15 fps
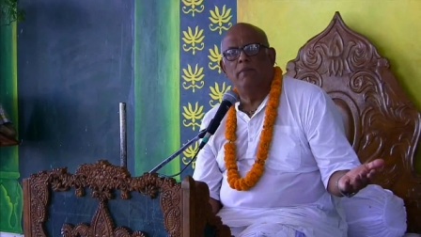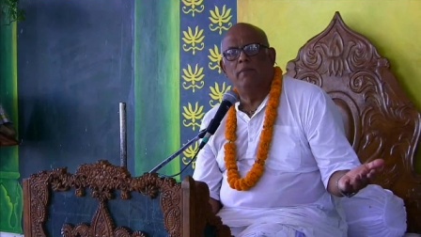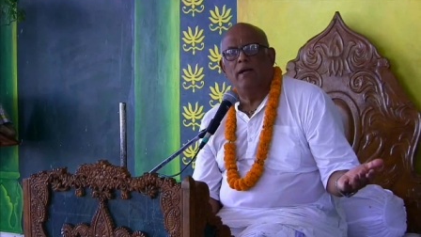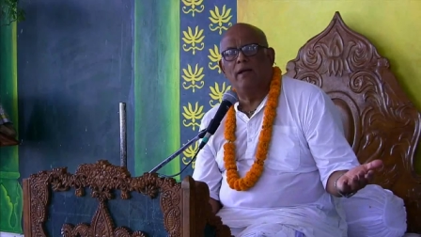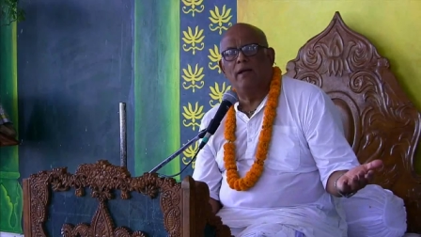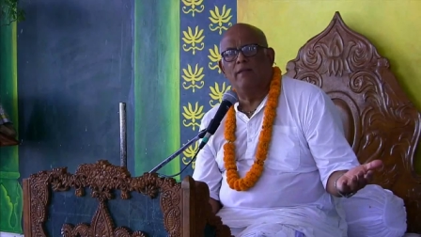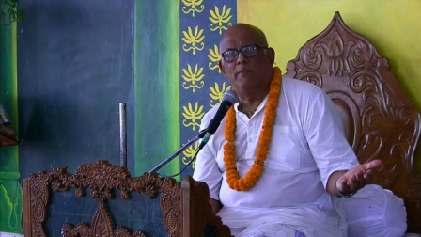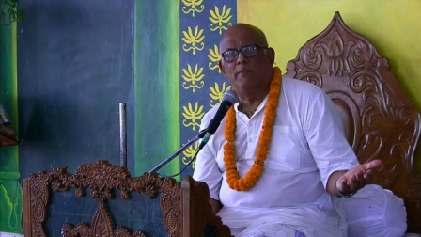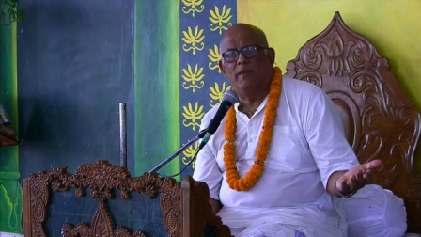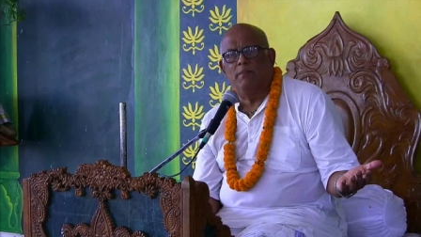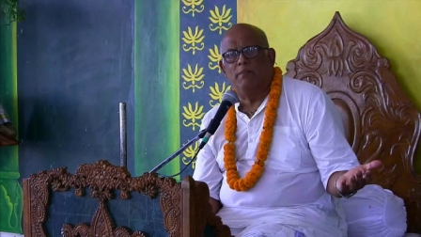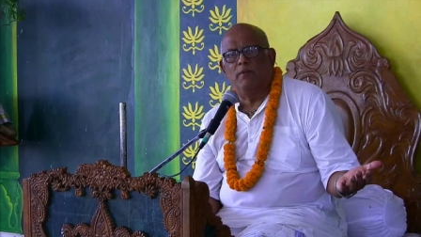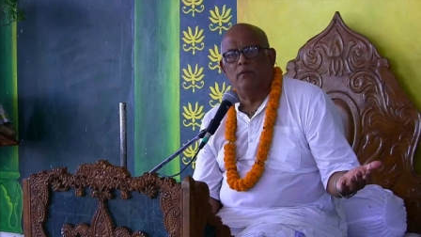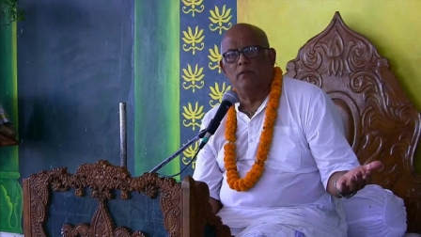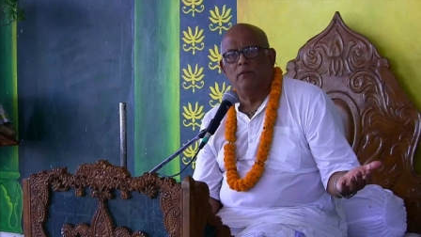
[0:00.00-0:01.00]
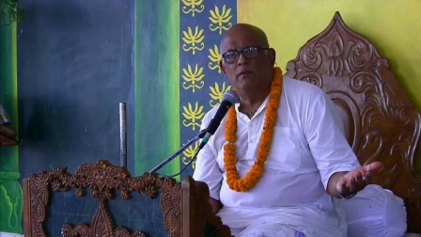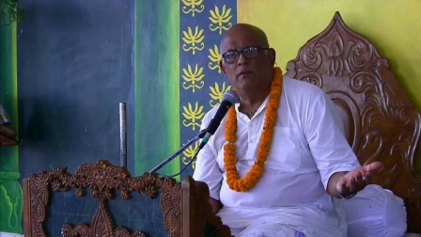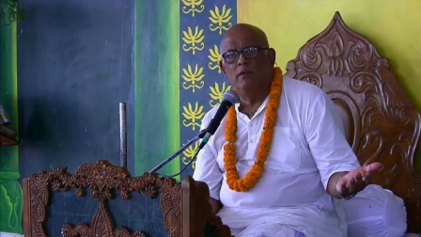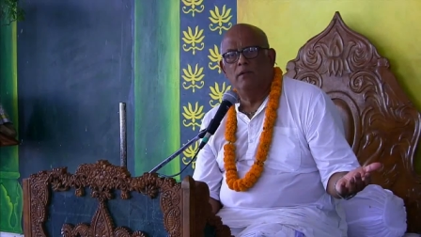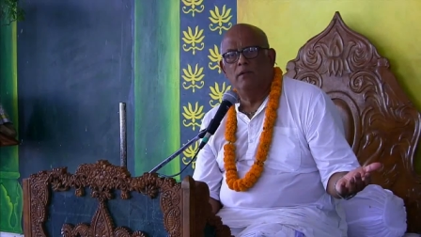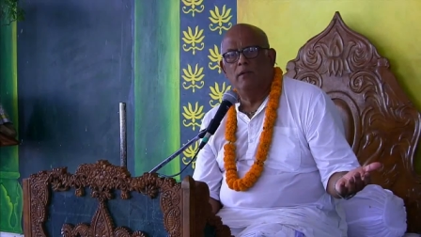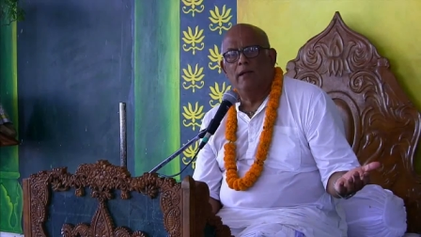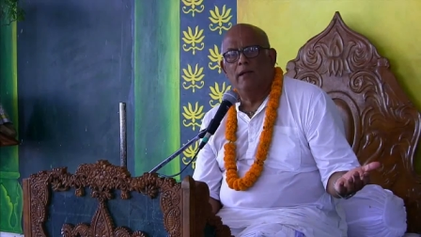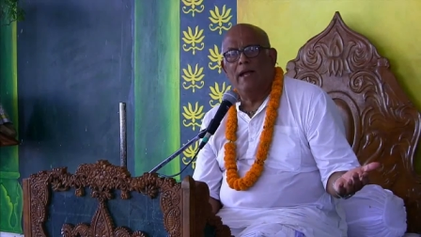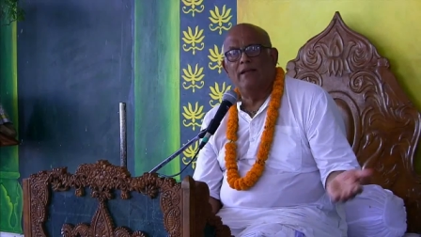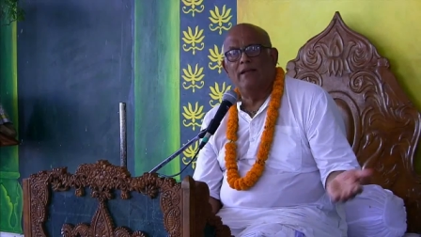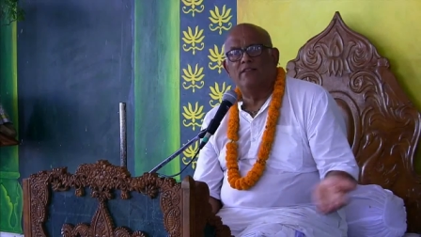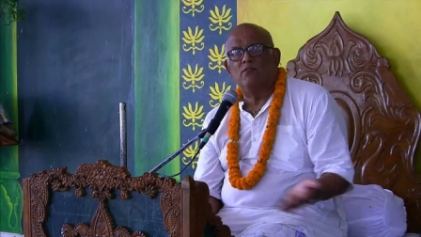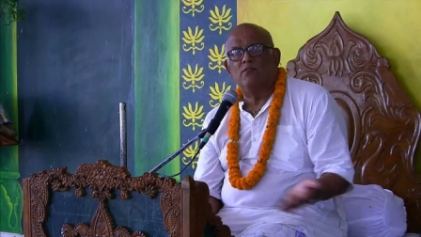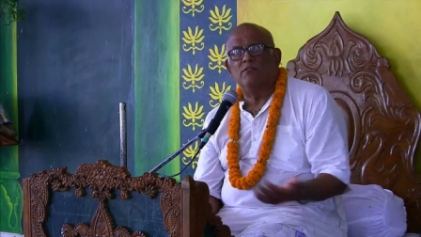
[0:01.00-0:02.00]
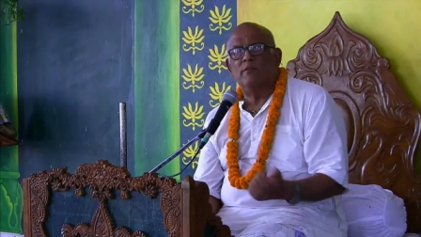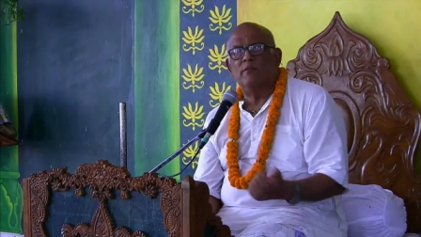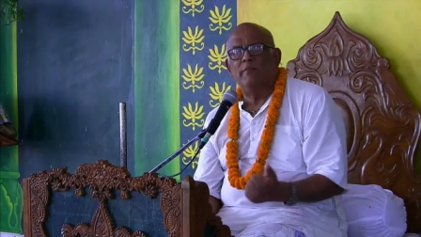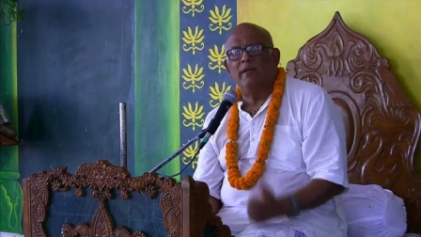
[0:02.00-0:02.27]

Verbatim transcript: by other people. And it's also